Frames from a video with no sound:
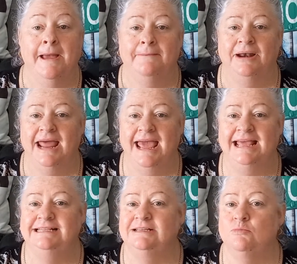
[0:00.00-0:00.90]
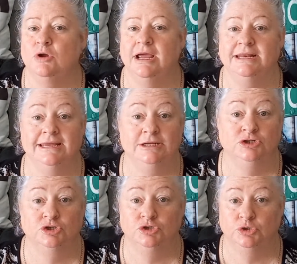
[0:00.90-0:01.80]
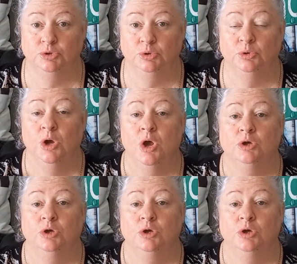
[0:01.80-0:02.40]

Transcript: plans and what I needed to do